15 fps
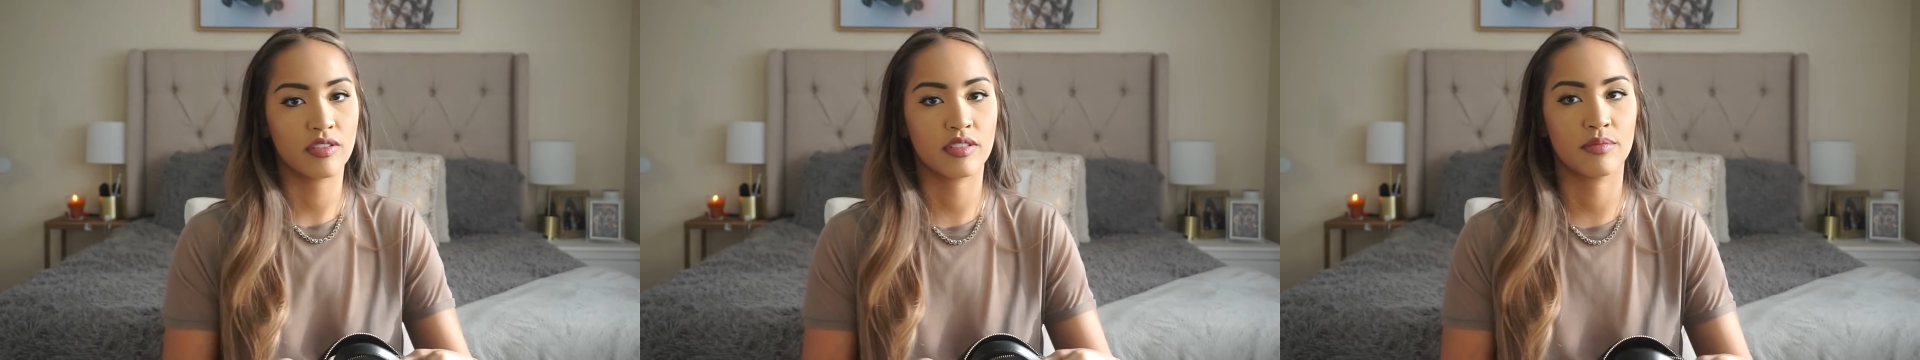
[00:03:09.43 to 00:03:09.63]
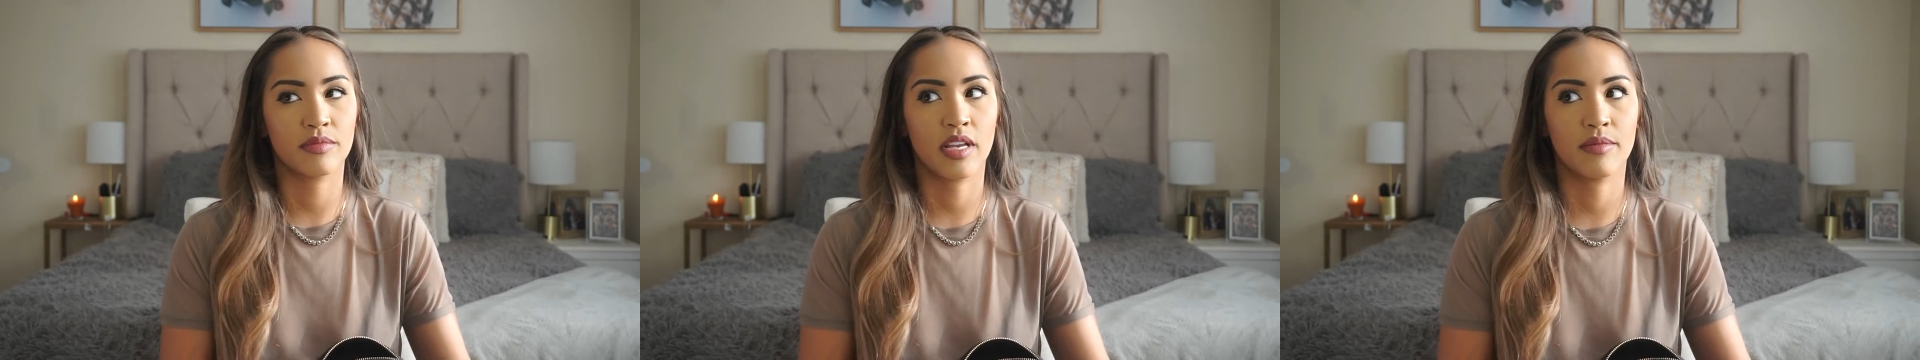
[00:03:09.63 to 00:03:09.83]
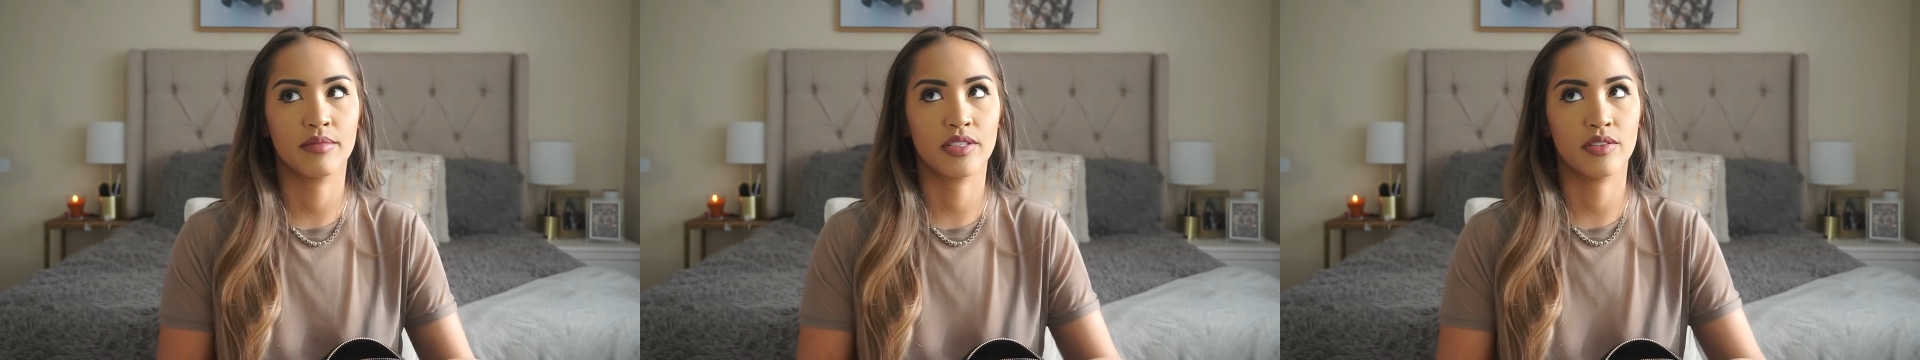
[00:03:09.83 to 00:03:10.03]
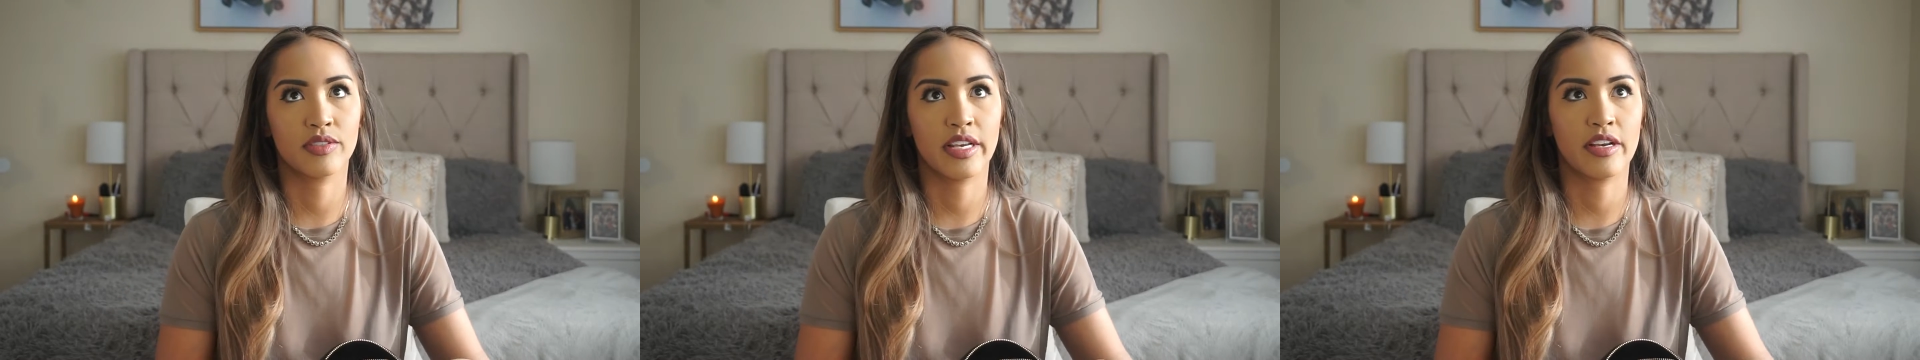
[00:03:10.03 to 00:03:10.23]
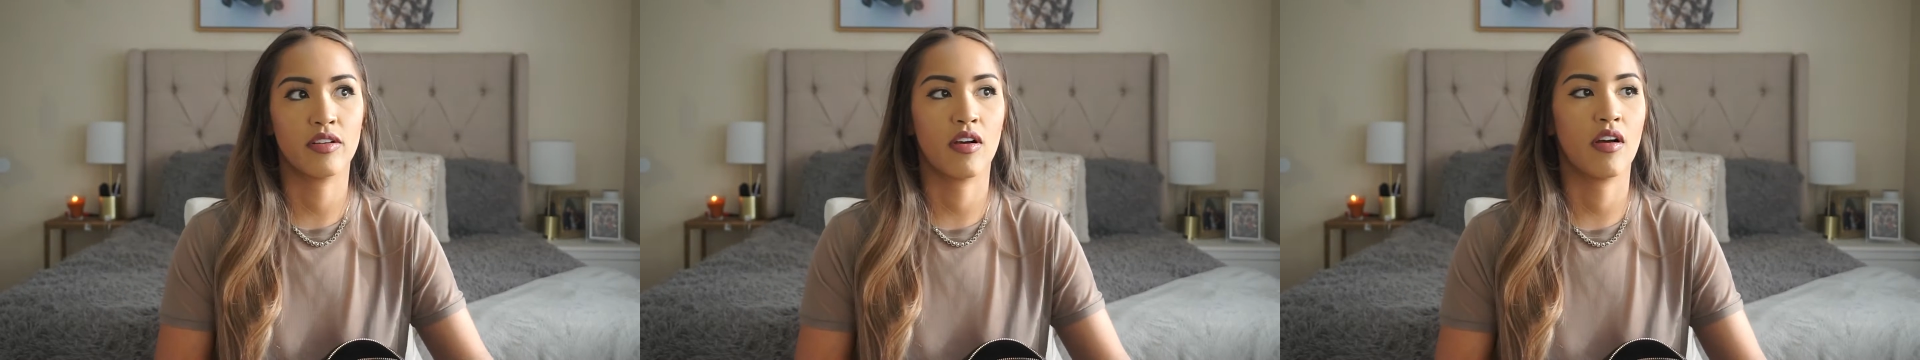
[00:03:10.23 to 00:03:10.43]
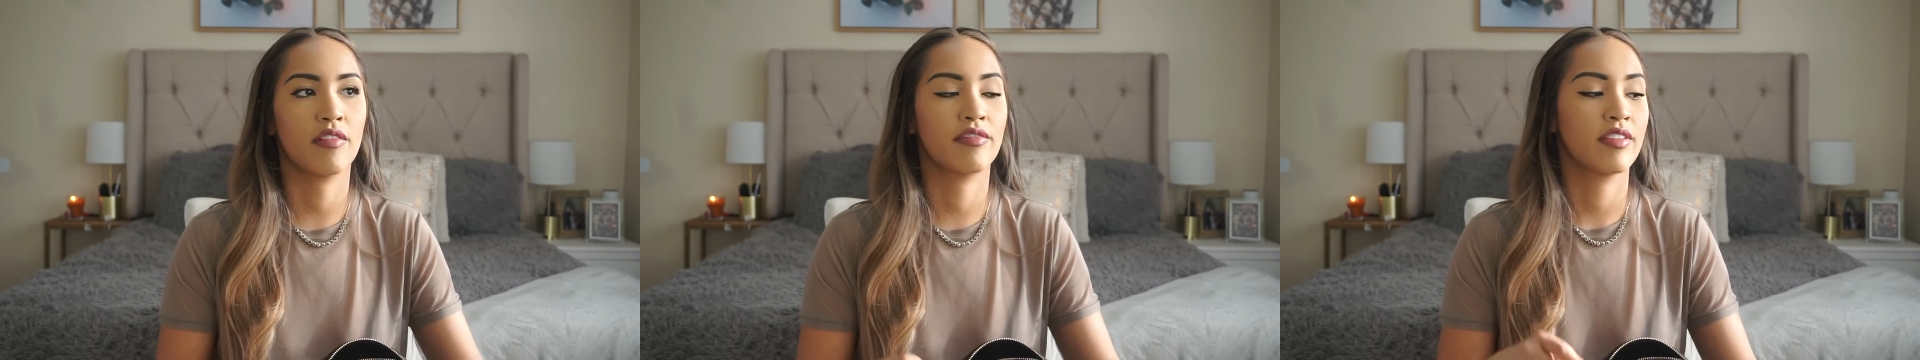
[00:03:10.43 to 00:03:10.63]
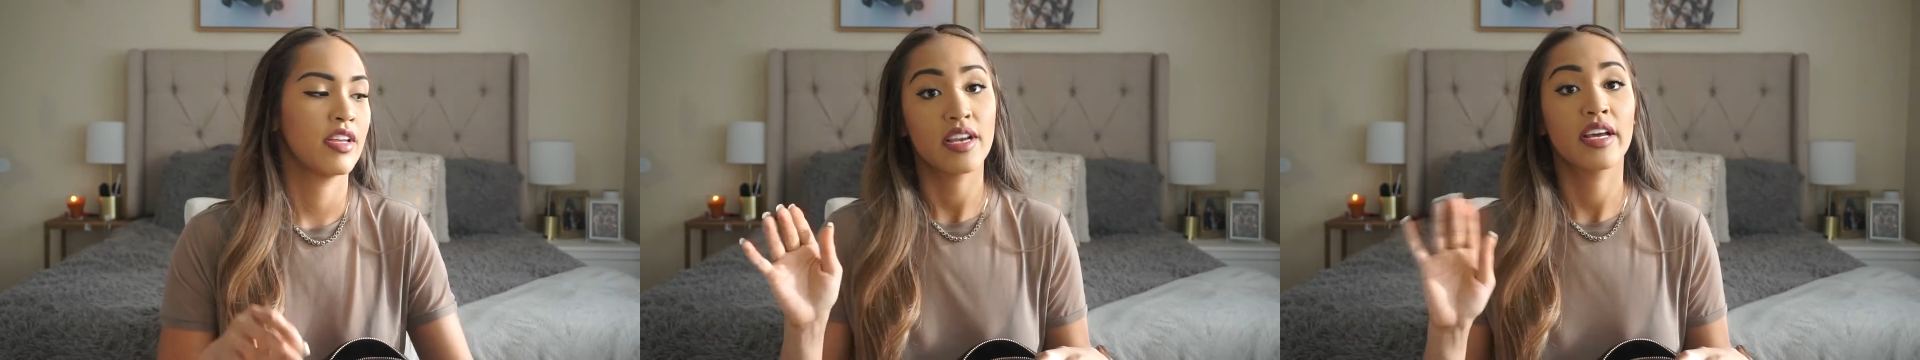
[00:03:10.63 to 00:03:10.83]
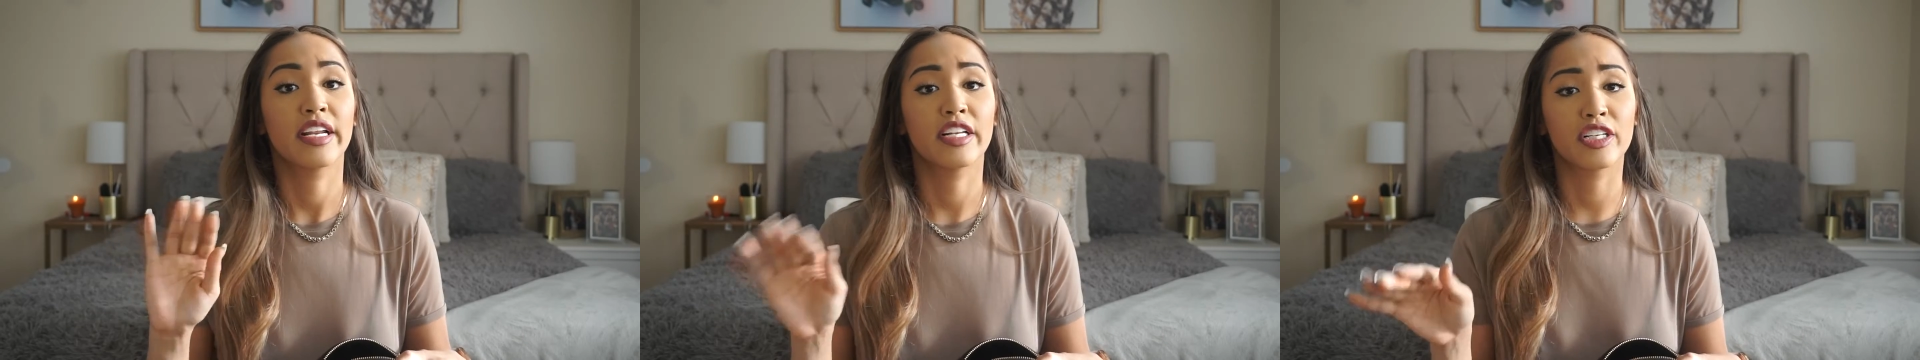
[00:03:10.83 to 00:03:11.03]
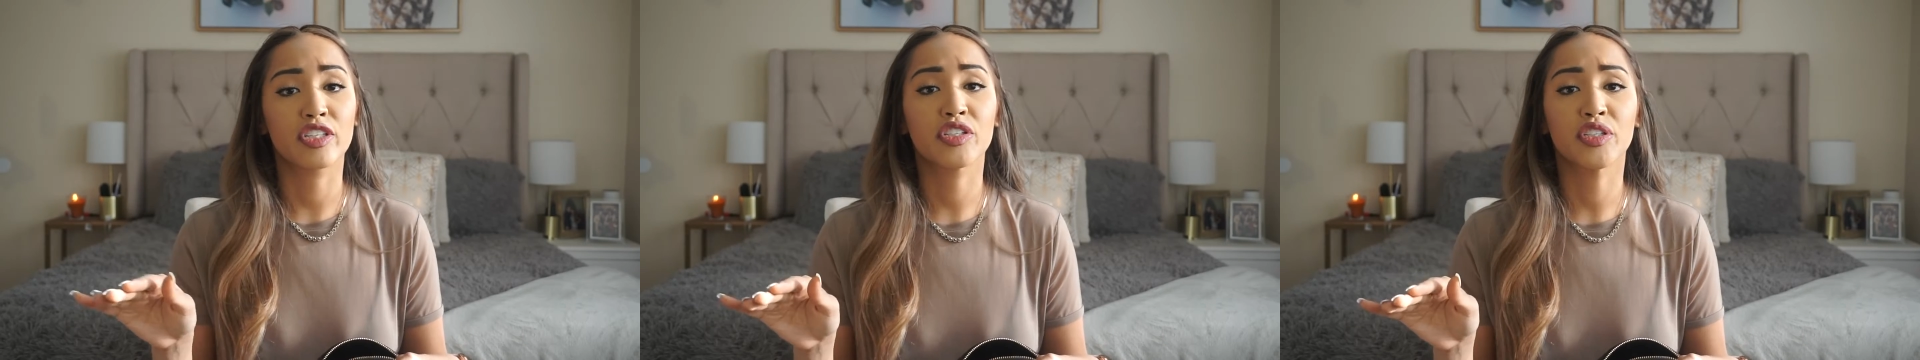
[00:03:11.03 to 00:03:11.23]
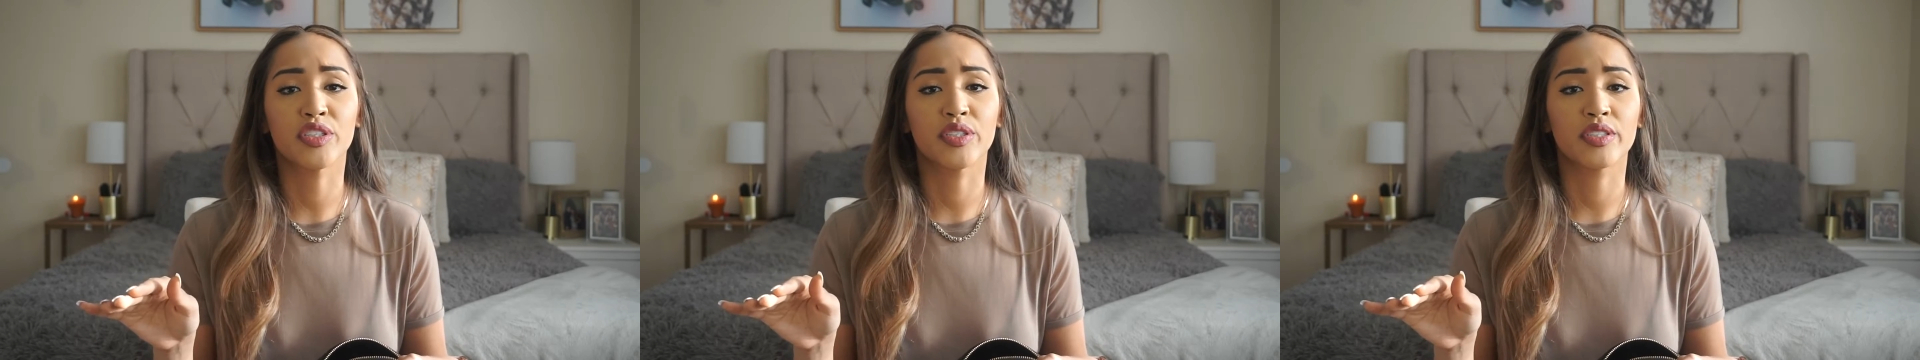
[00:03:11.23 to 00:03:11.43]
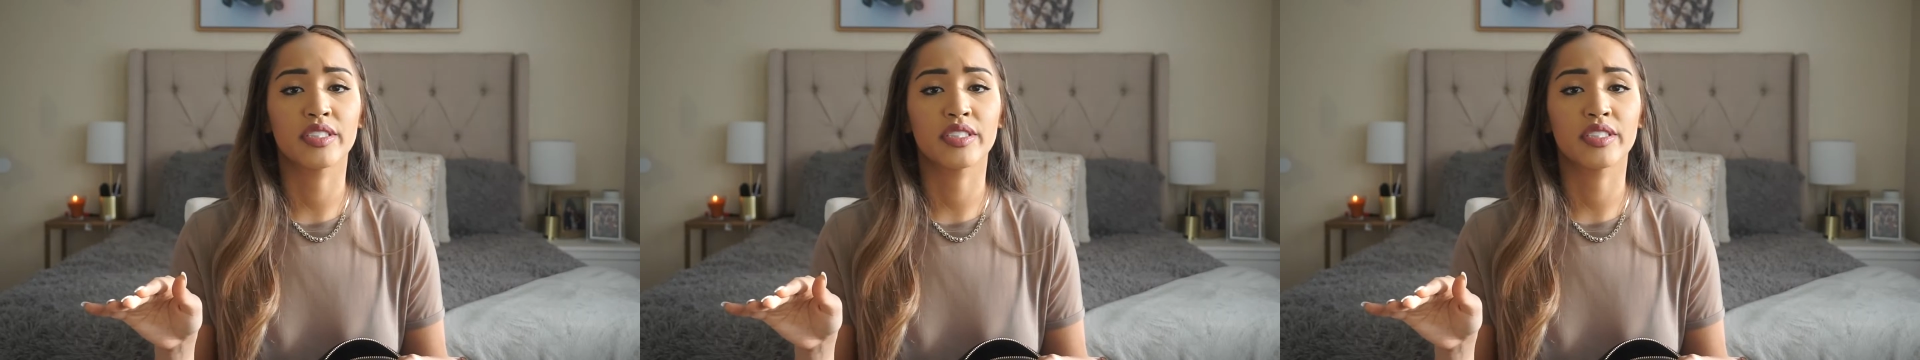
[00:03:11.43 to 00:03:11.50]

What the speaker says: sometimes they'll take off an additional